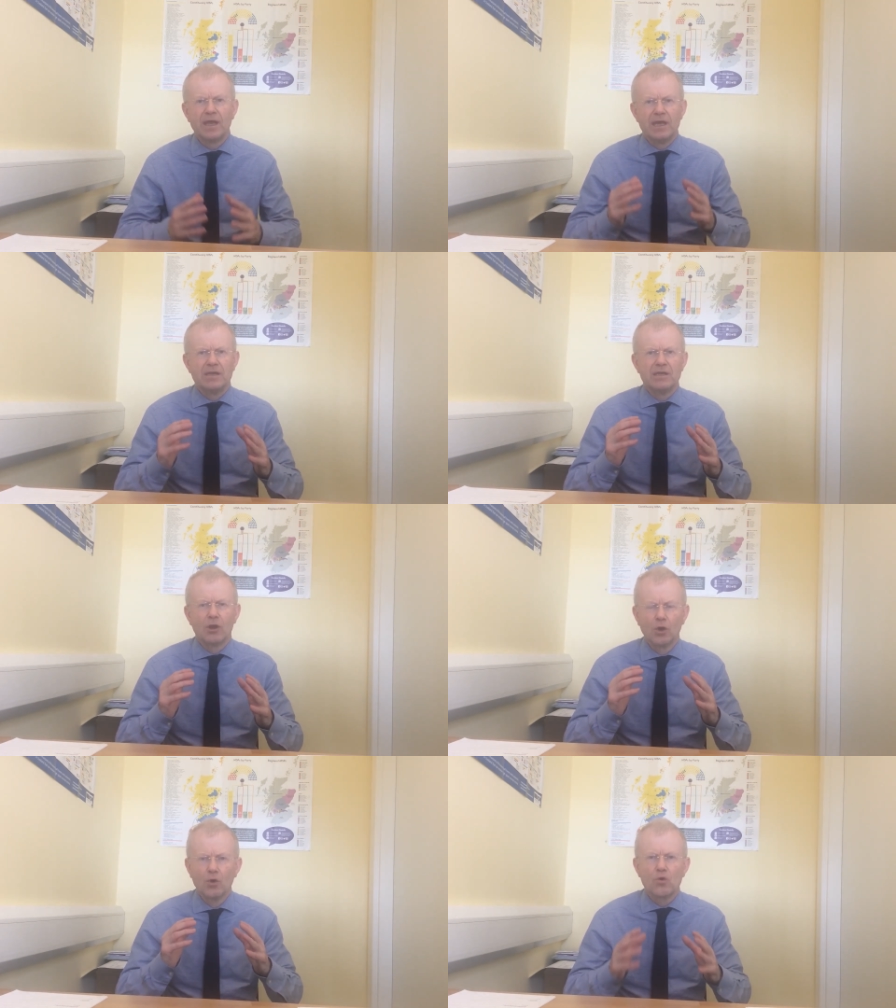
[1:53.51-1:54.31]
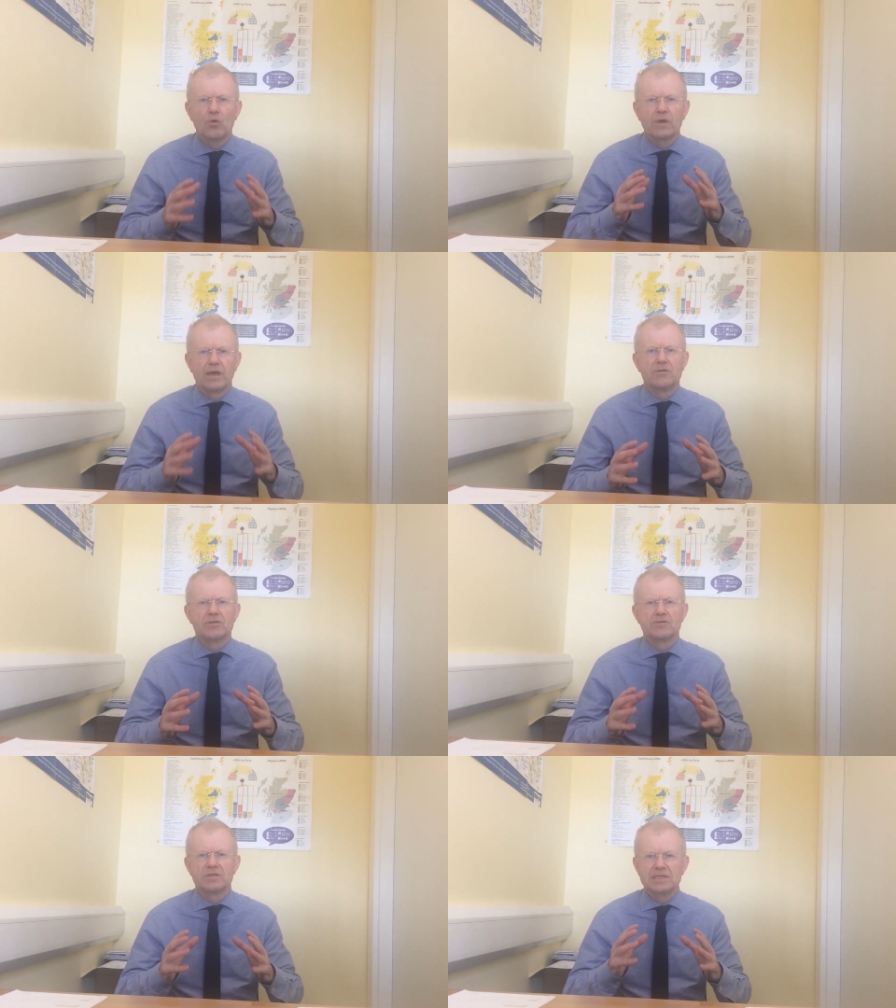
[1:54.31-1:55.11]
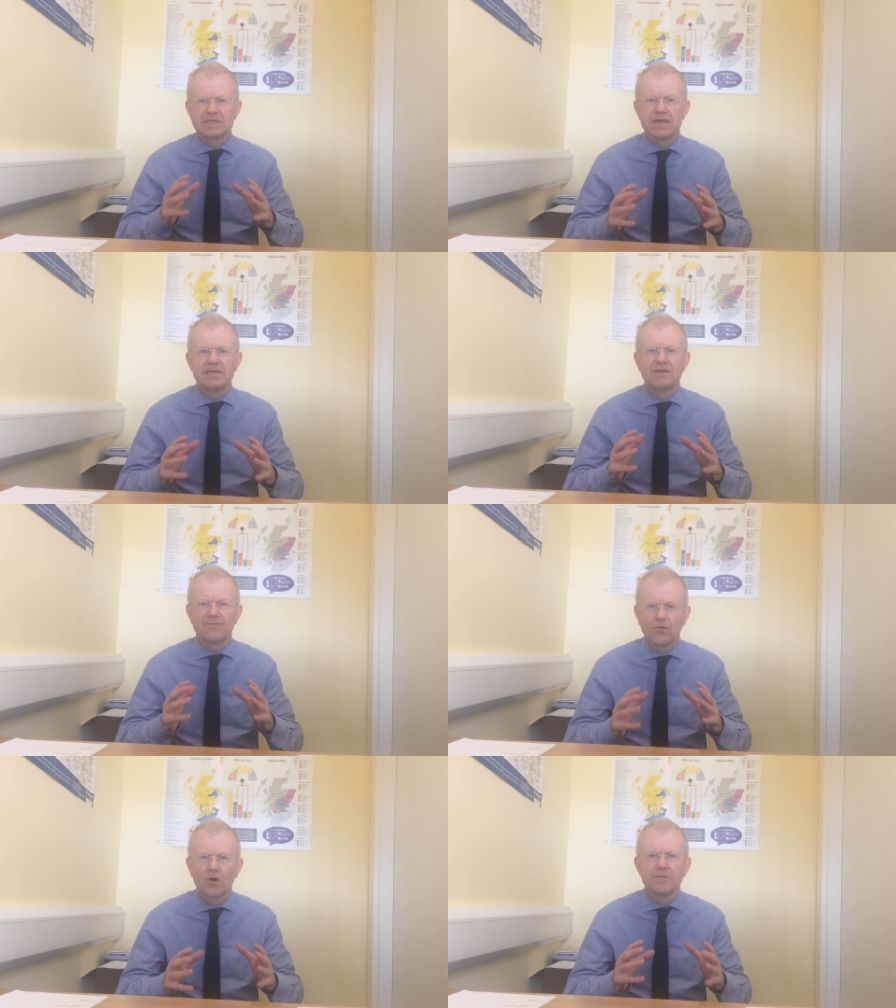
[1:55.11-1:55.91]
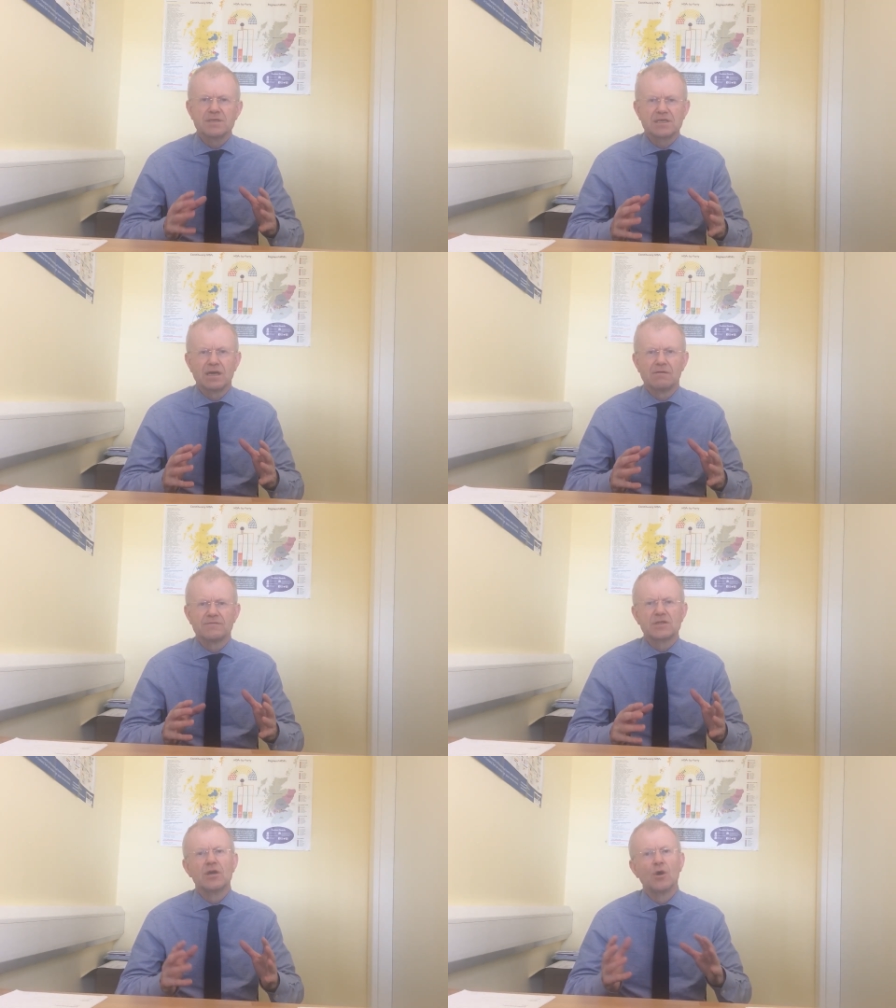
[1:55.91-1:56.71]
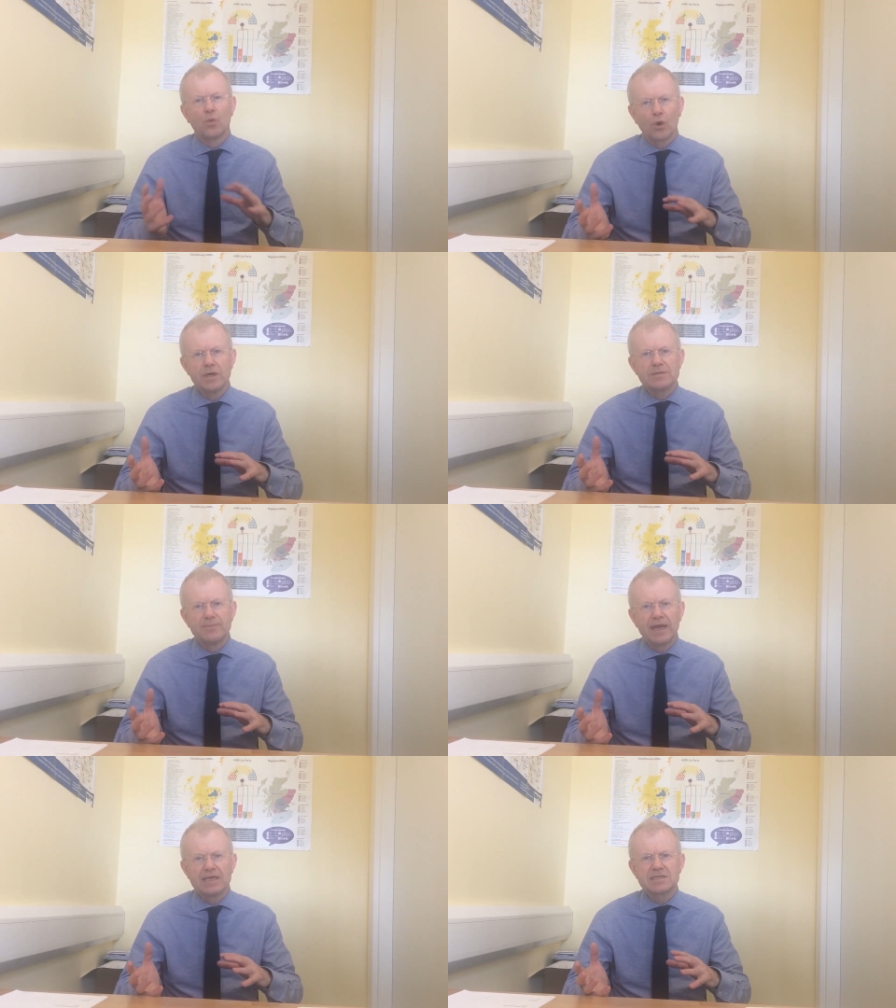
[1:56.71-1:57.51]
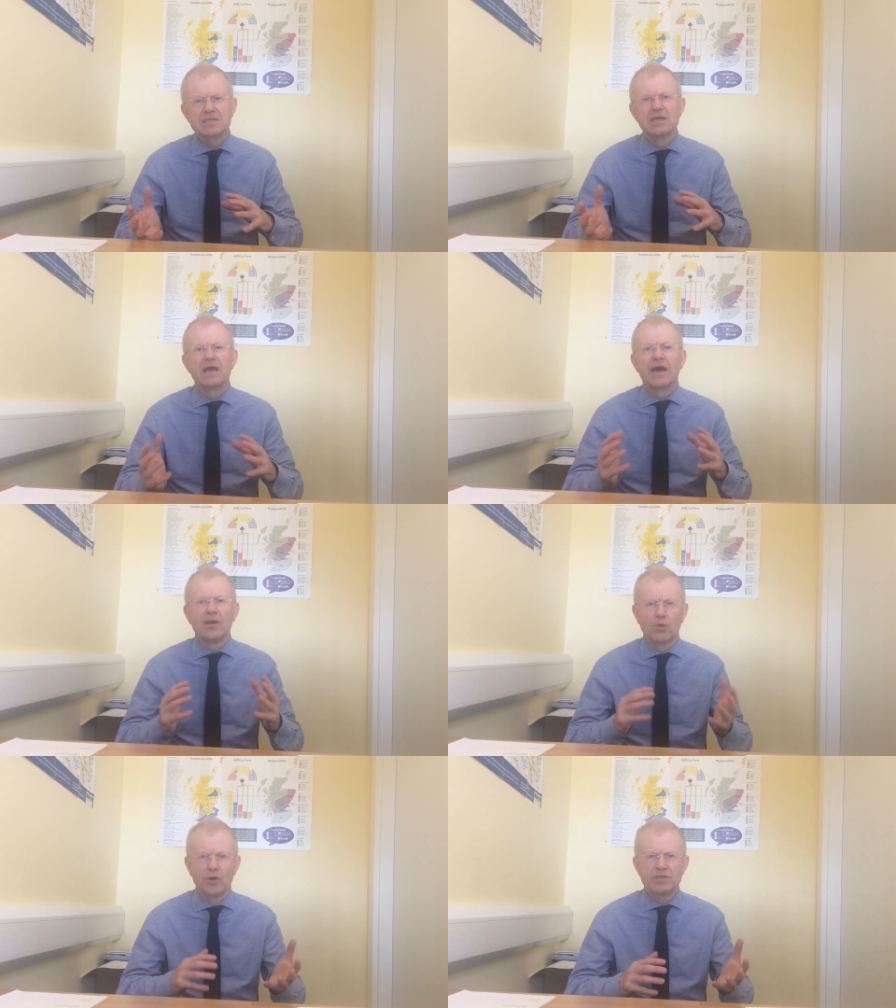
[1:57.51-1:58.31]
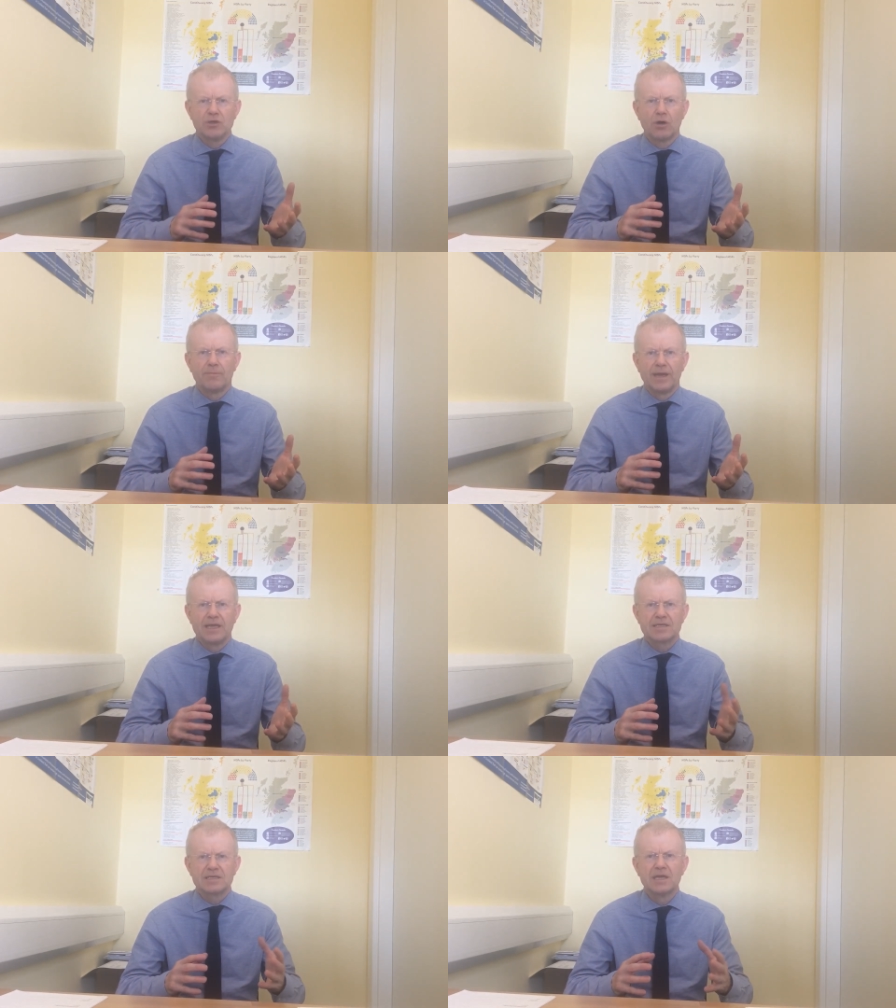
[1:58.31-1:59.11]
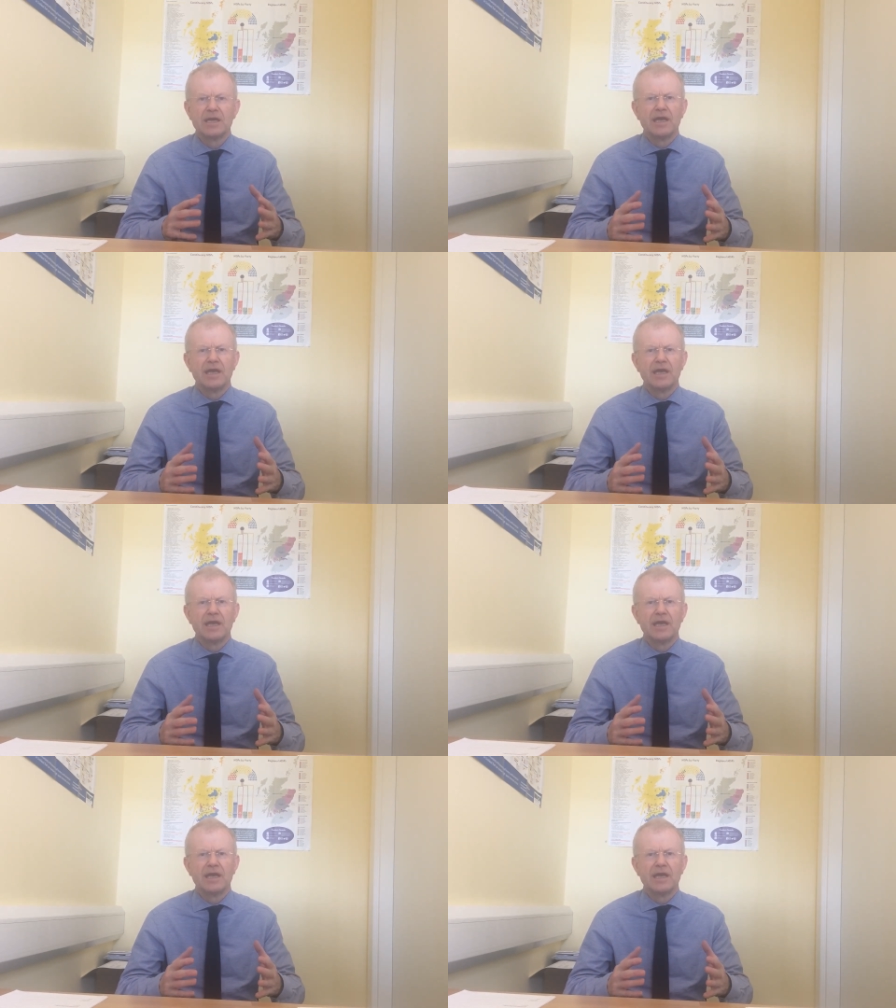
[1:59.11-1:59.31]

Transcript: in local councils deciding for themselves what is best and what is not best.